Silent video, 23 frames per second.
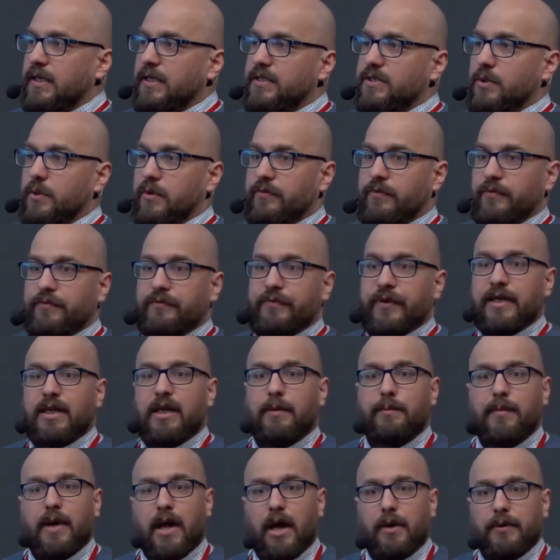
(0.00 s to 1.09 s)
So if you think
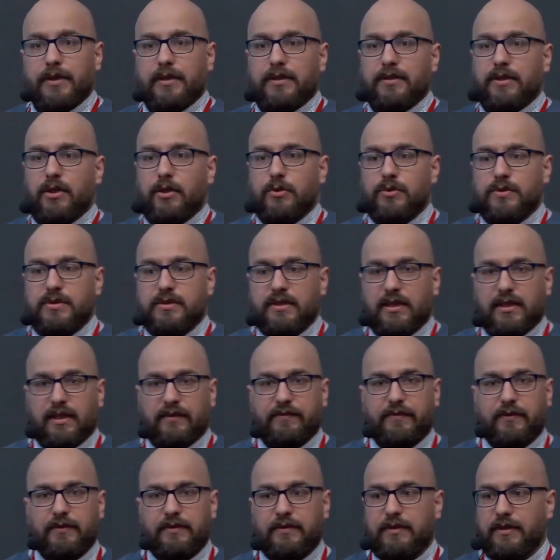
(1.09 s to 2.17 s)
about it, those
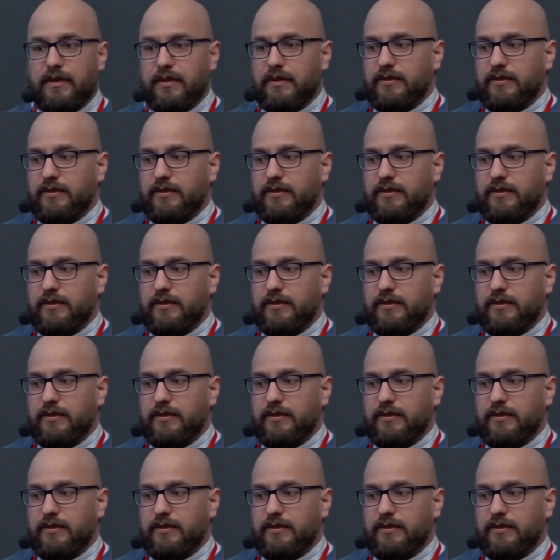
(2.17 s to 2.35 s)
telephones,